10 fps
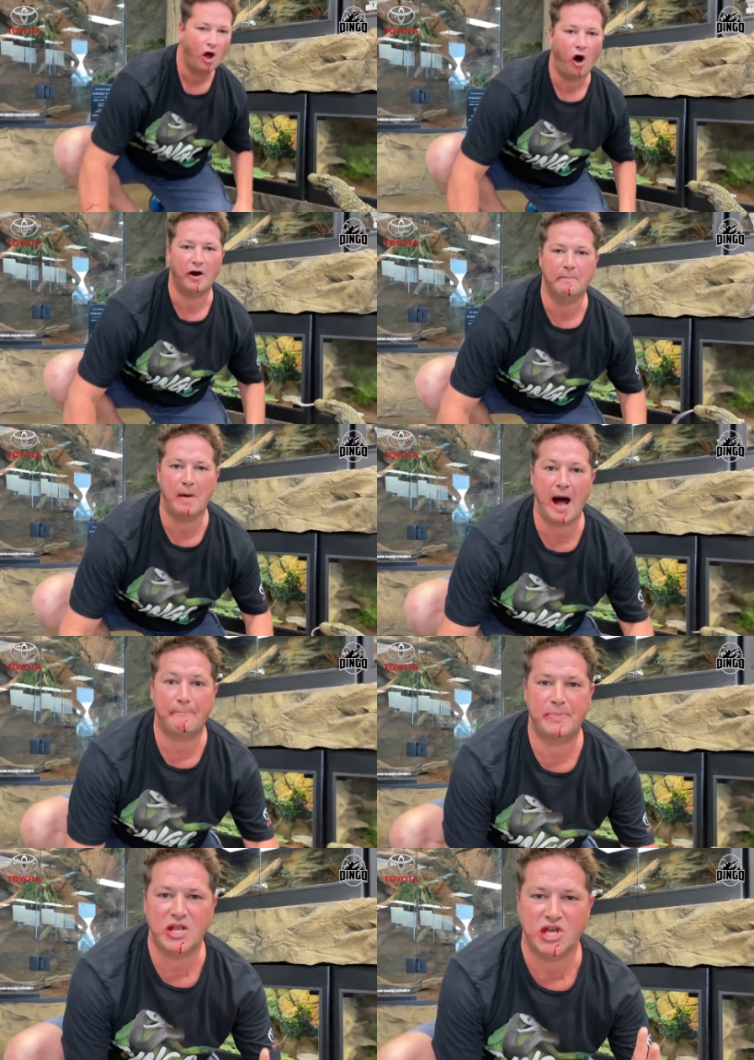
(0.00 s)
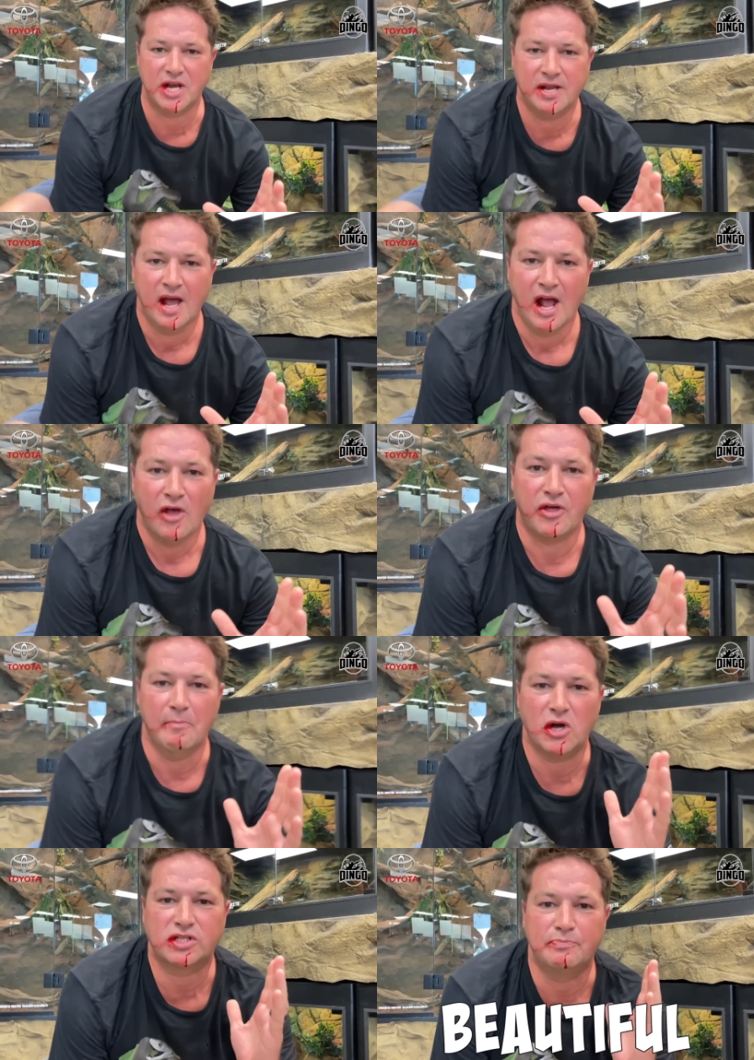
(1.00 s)
are, in my opinion, the
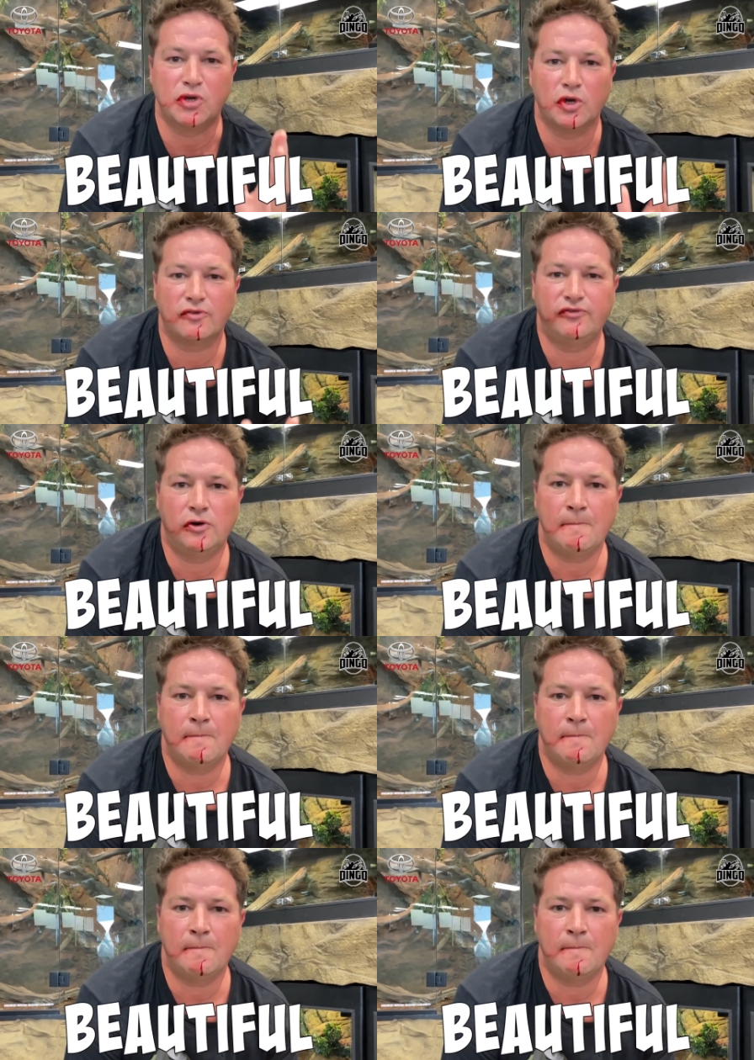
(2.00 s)
most beautiful